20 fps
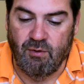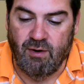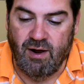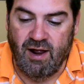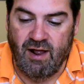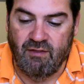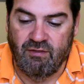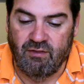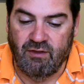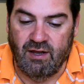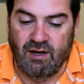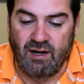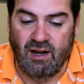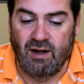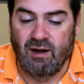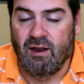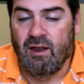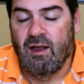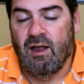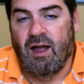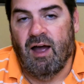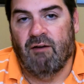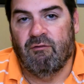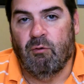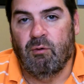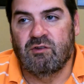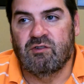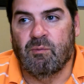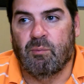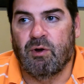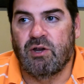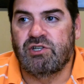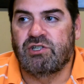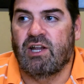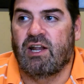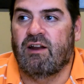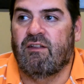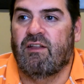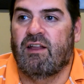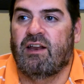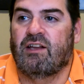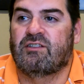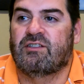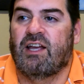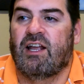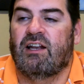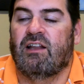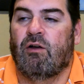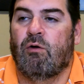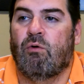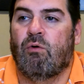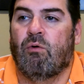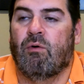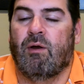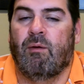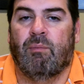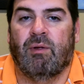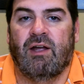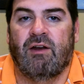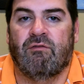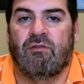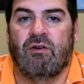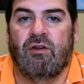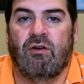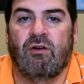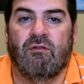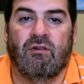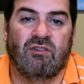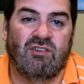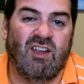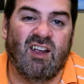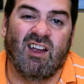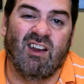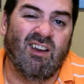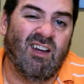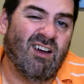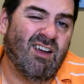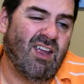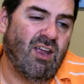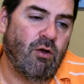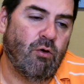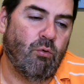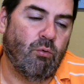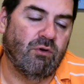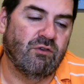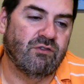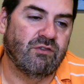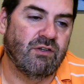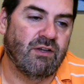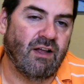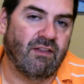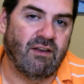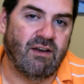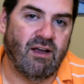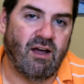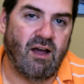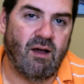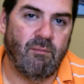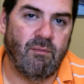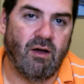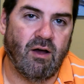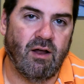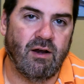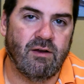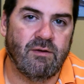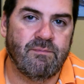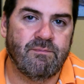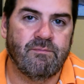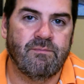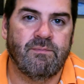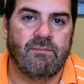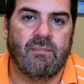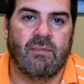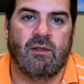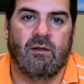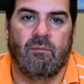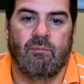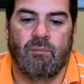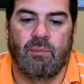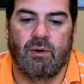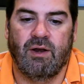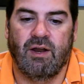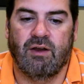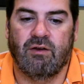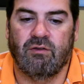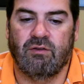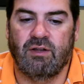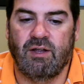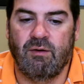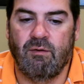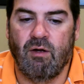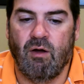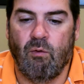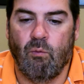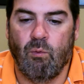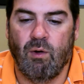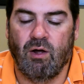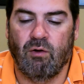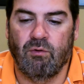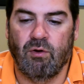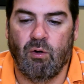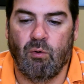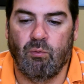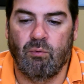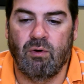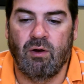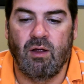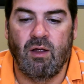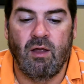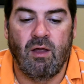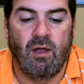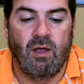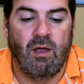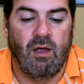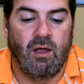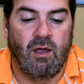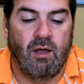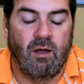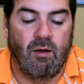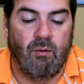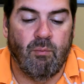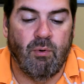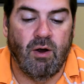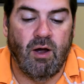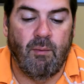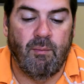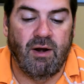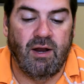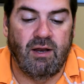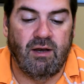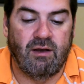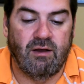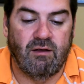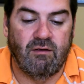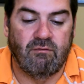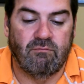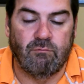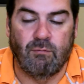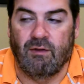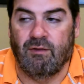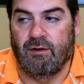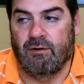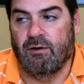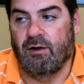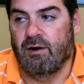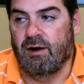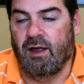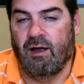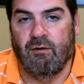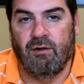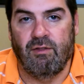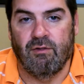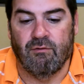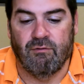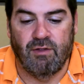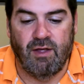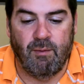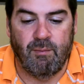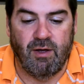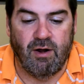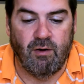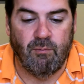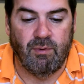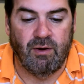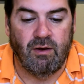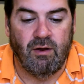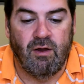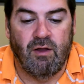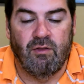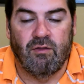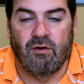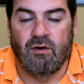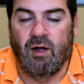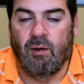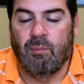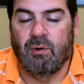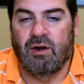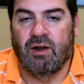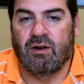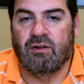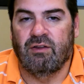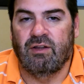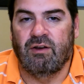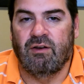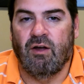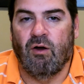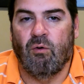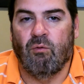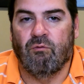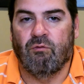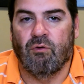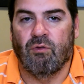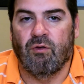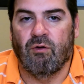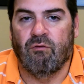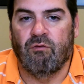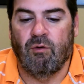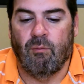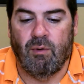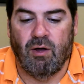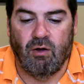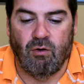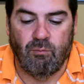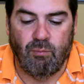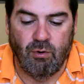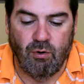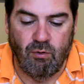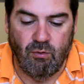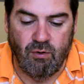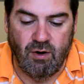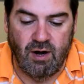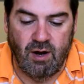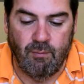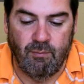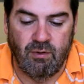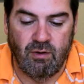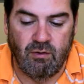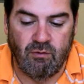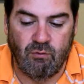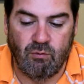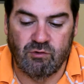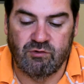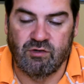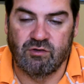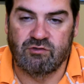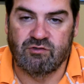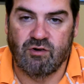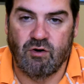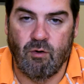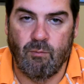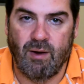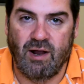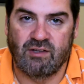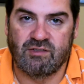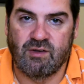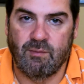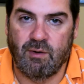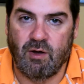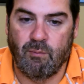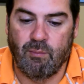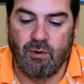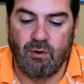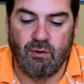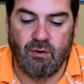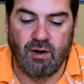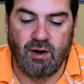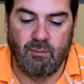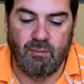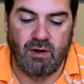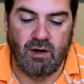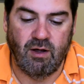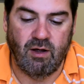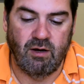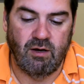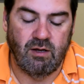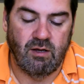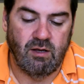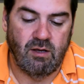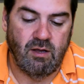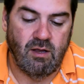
athlete, and I've always appreciated that he stayed local when he played for the University of Kentucky, who was at the time not particularly well-known, prominent, well, they're not now either for that matter, but they're not particularly known for their football program. Of course, a strong basketball program, but not